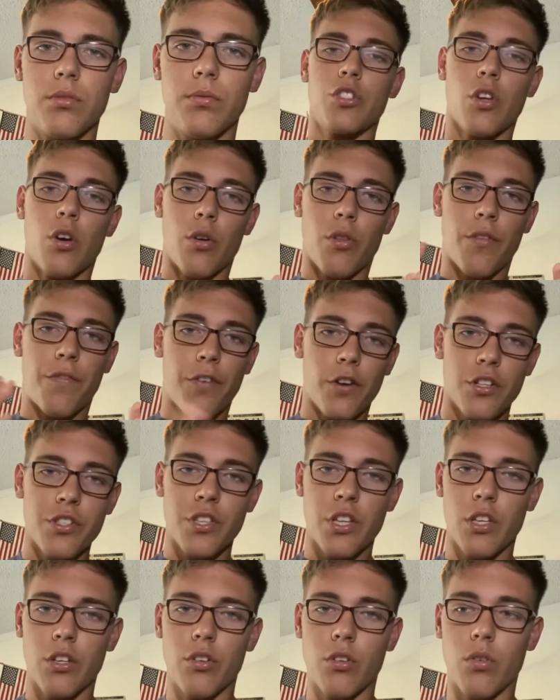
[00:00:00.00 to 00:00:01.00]
So the first
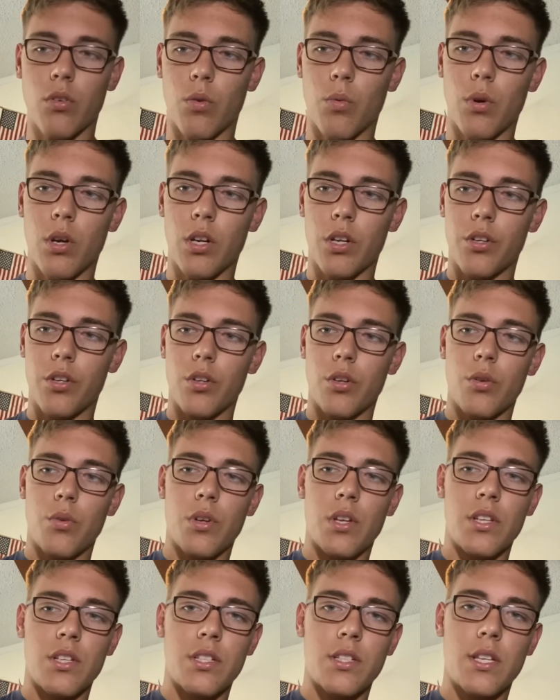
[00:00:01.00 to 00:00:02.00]
thing you're going to want to do
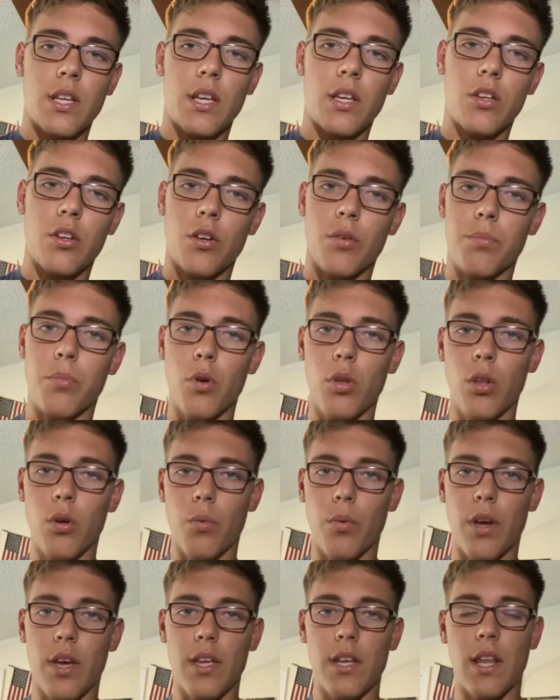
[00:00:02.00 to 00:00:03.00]
is take your
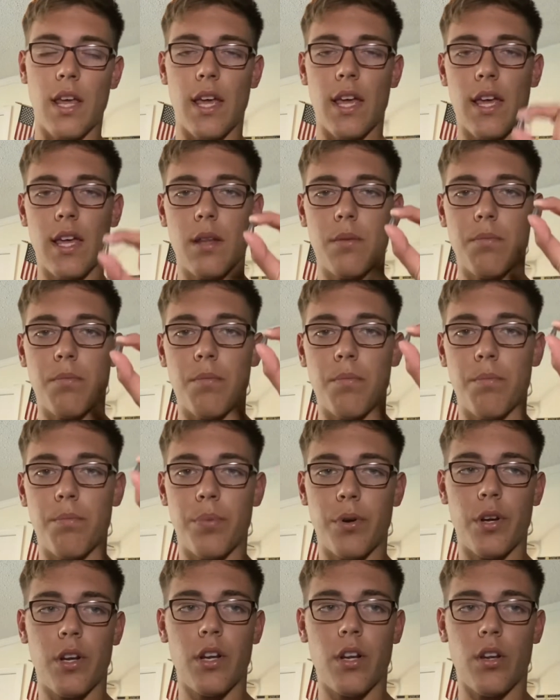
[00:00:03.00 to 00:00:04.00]
bullet weight and
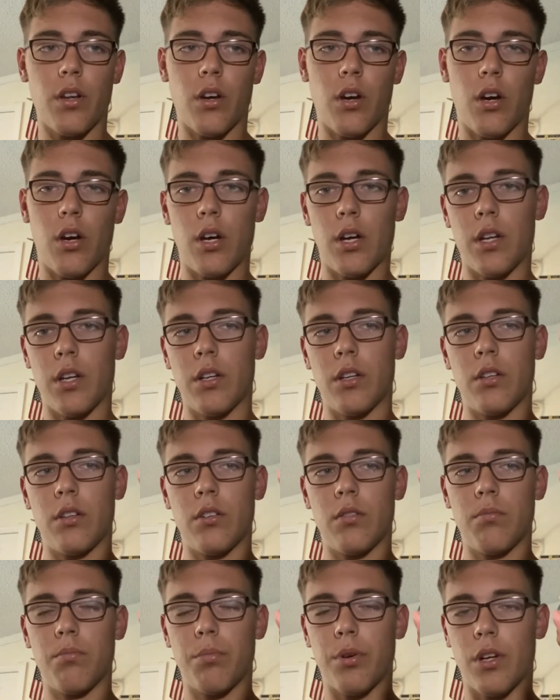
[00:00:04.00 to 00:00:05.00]
put it on
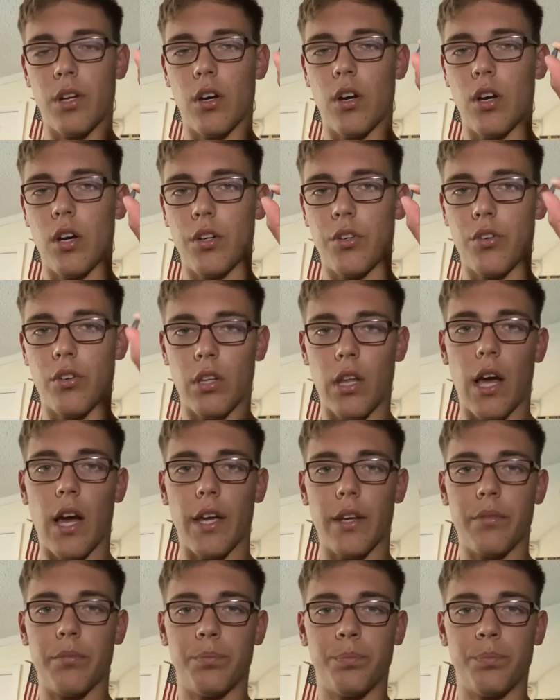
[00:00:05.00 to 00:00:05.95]
your line.